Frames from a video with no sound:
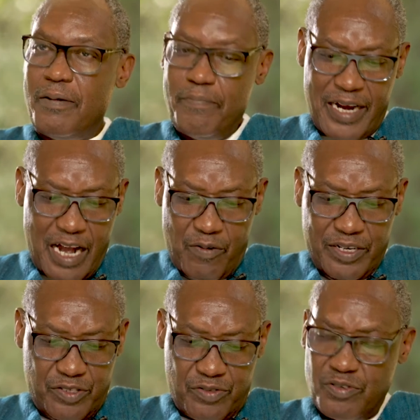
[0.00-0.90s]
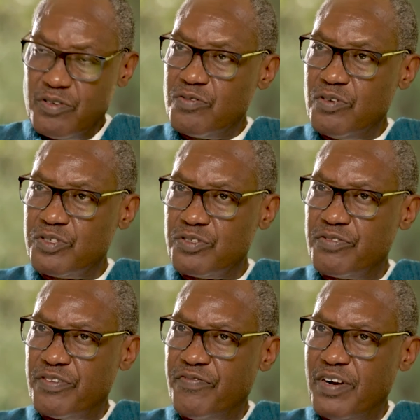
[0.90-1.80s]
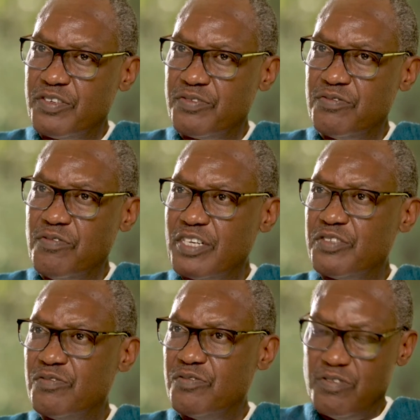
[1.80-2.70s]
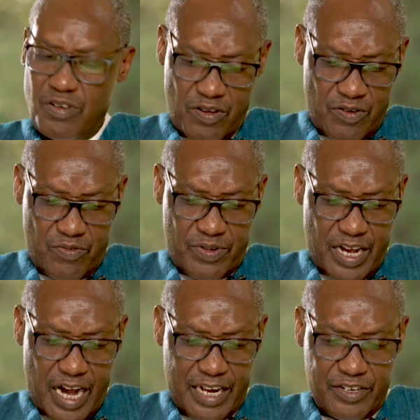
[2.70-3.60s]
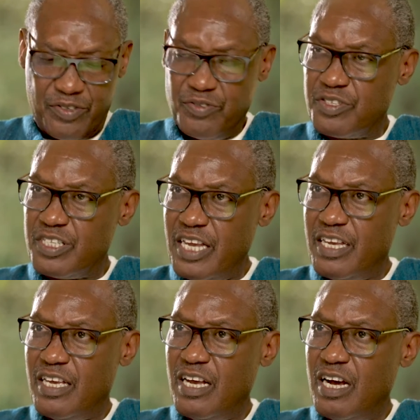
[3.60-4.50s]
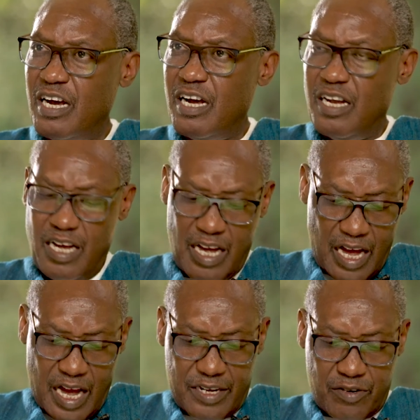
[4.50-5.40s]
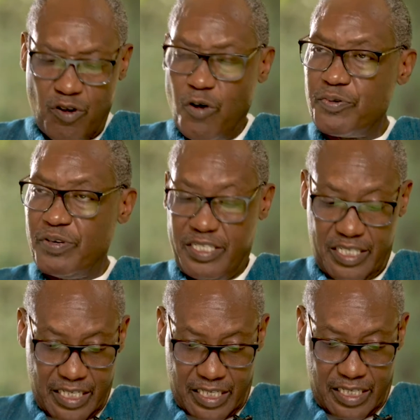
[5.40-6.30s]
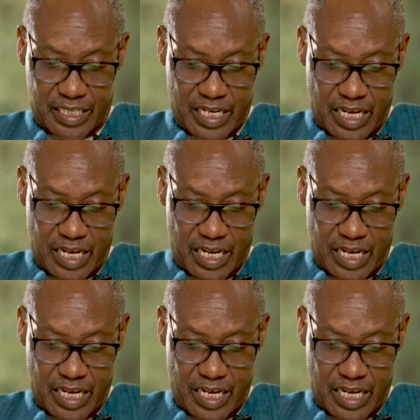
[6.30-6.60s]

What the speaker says: But I want to also to refer to what we heard you say at COP26.